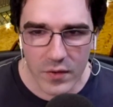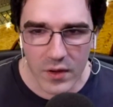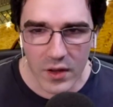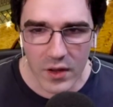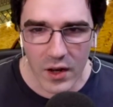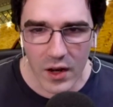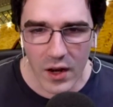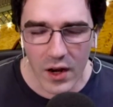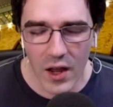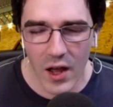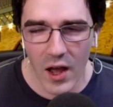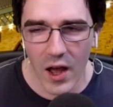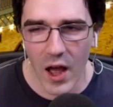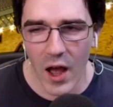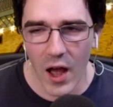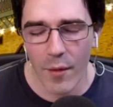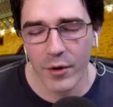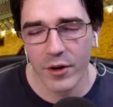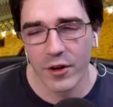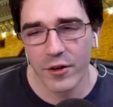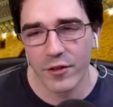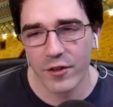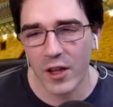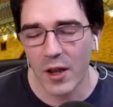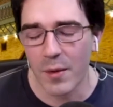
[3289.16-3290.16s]
uh, I would
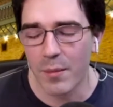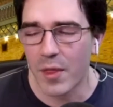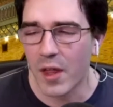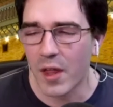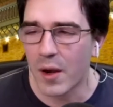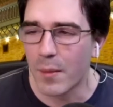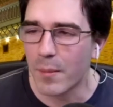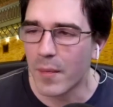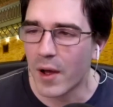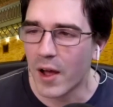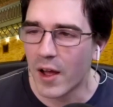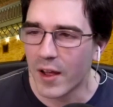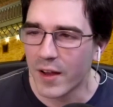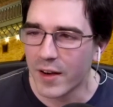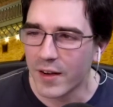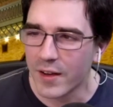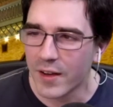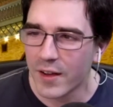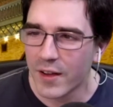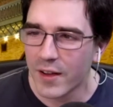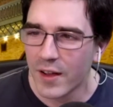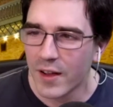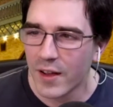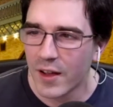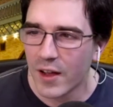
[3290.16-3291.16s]
just keep that in mind
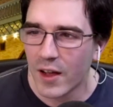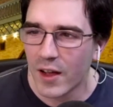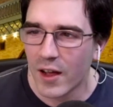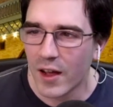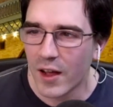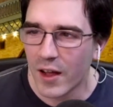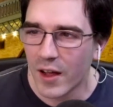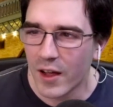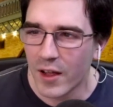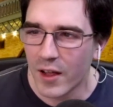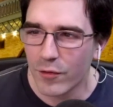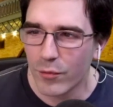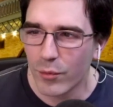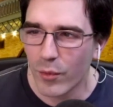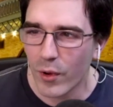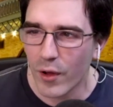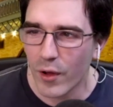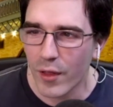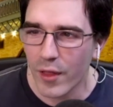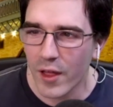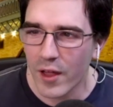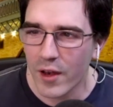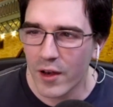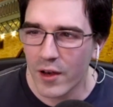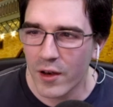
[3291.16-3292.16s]
uh, as well.
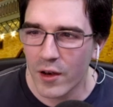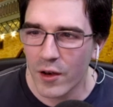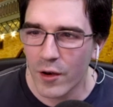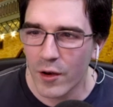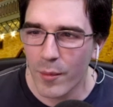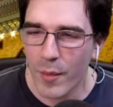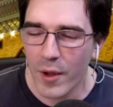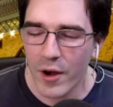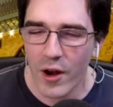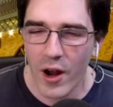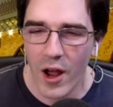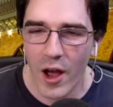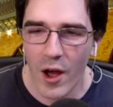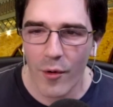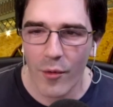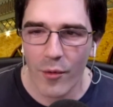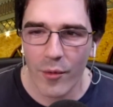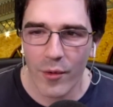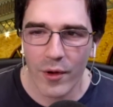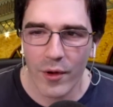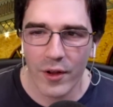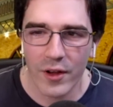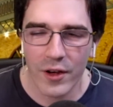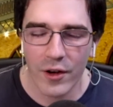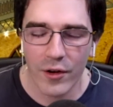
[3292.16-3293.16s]
That no matter how
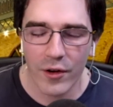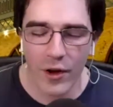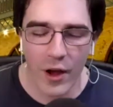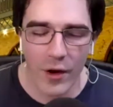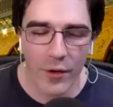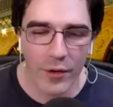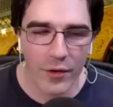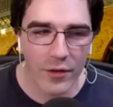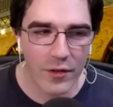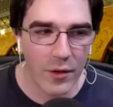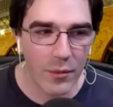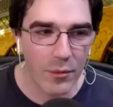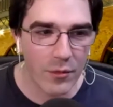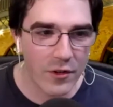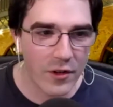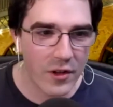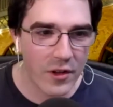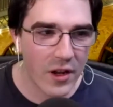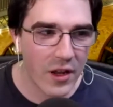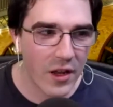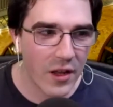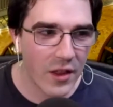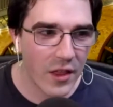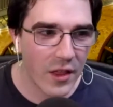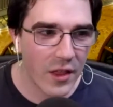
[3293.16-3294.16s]
you know how it seems today,
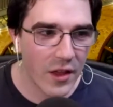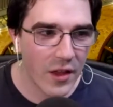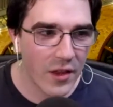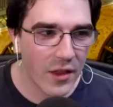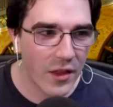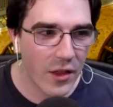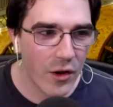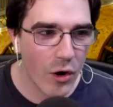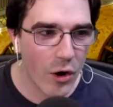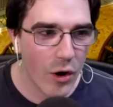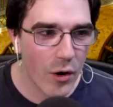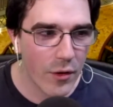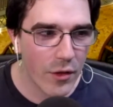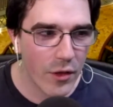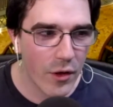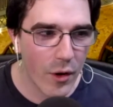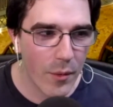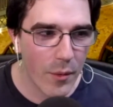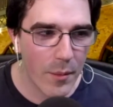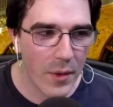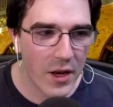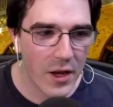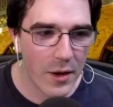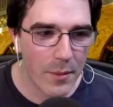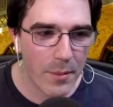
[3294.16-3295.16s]
that there are there are
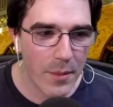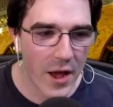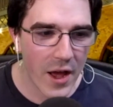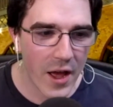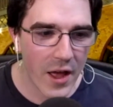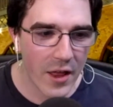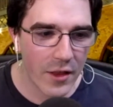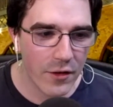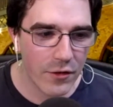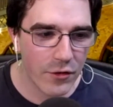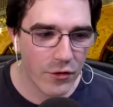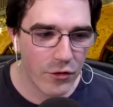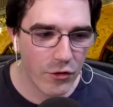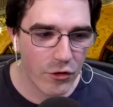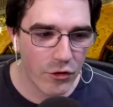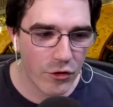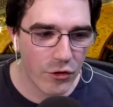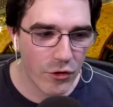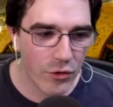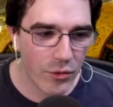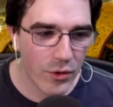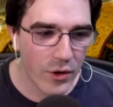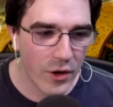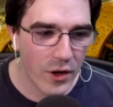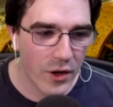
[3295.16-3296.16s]
many paths to
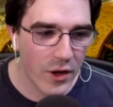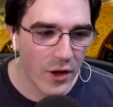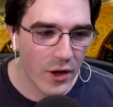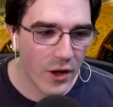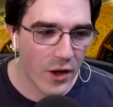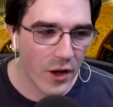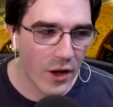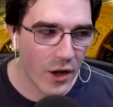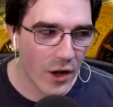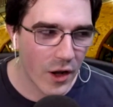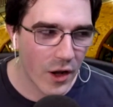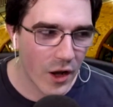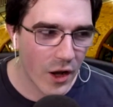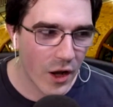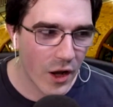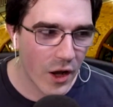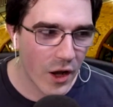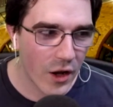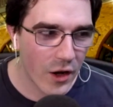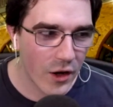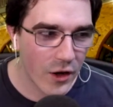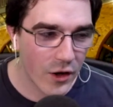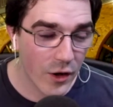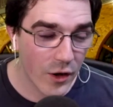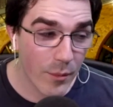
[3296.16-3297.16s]
uh,
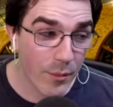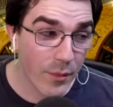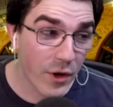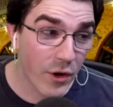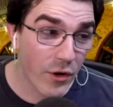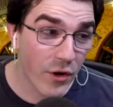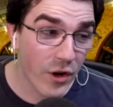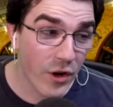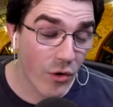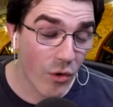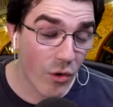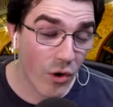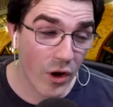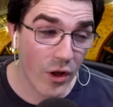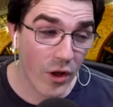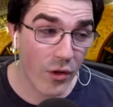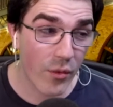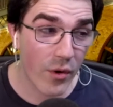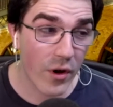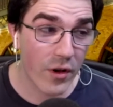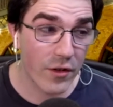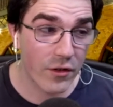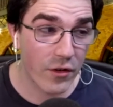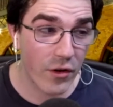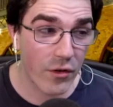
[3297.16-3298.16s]
computing or
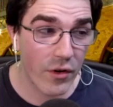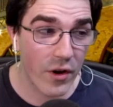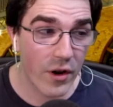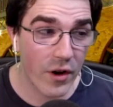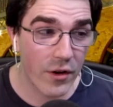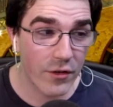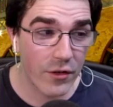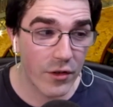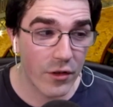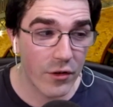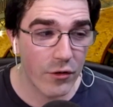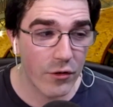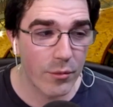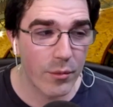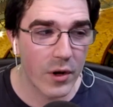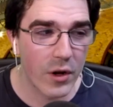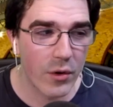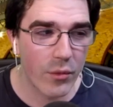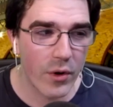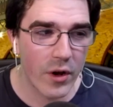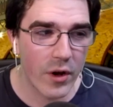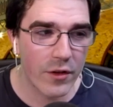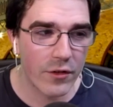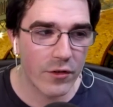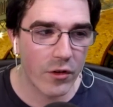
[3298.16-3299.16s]
otherwise careers, and there's many
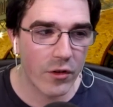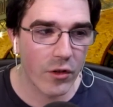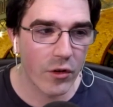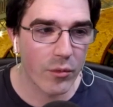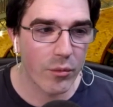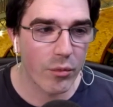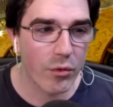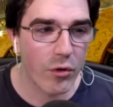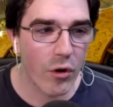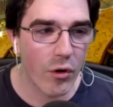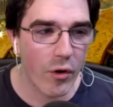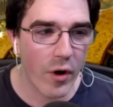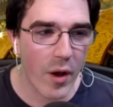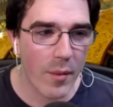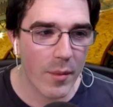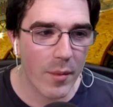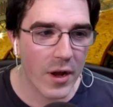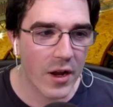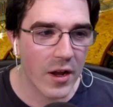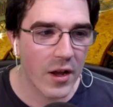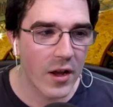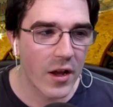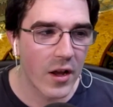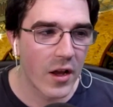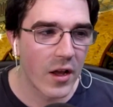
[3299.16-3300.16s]
ways to learn programming
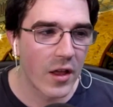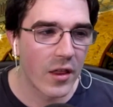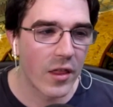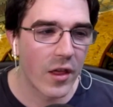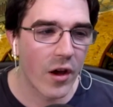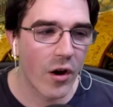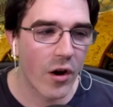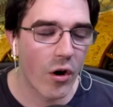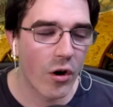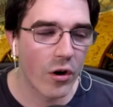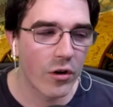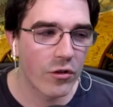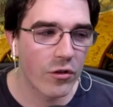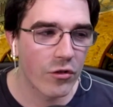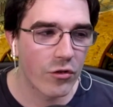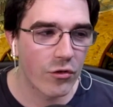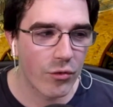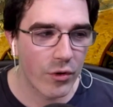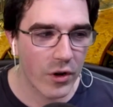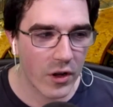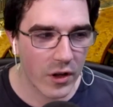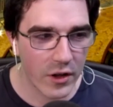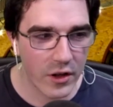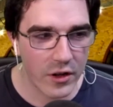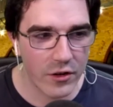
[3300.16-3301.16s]
that aren't
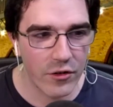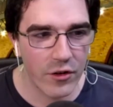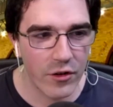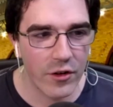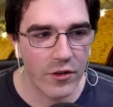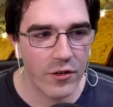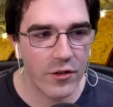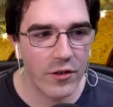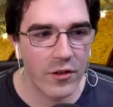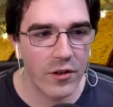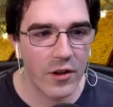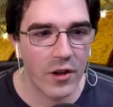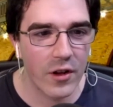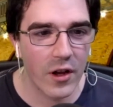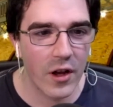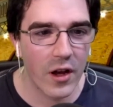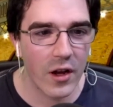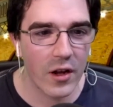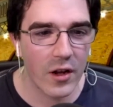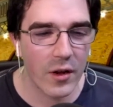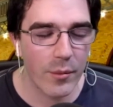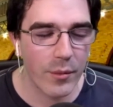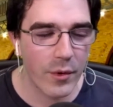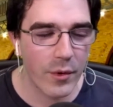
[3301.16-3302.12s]
strictly just uh, computer